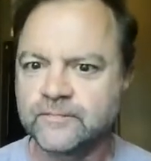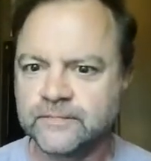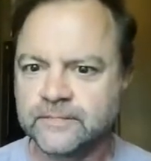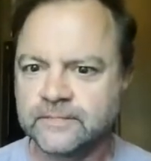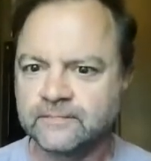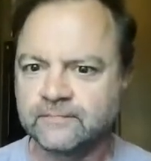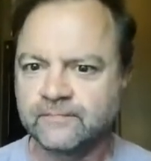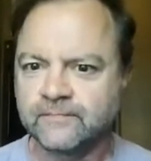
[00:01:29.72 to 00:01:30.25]

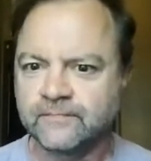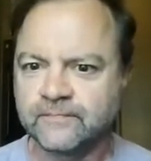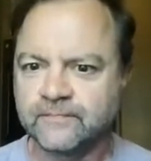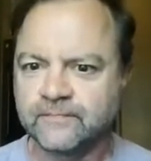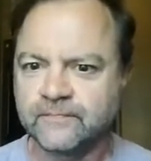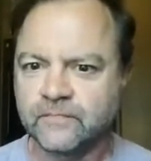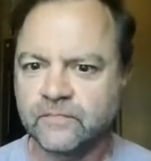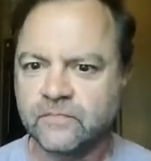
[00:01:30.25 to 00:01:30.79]

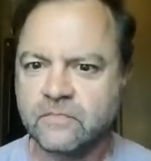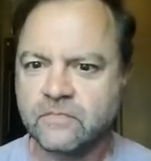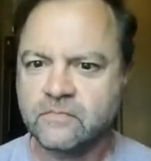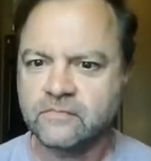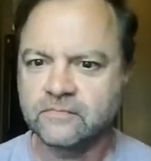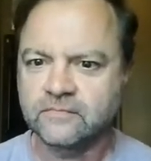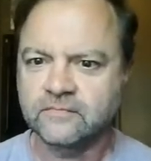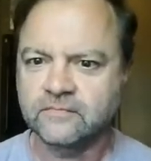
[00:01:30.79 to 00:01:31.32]

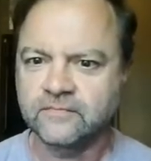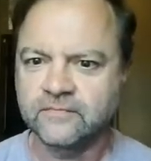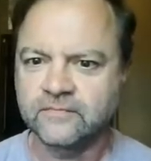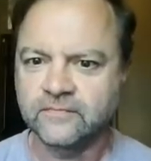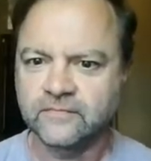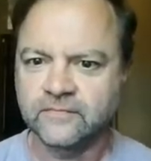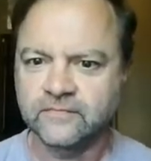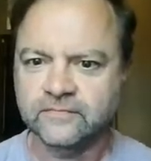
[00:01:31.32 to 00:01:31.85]

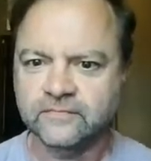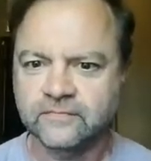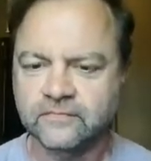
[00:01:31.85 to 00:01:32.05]
(not speaking)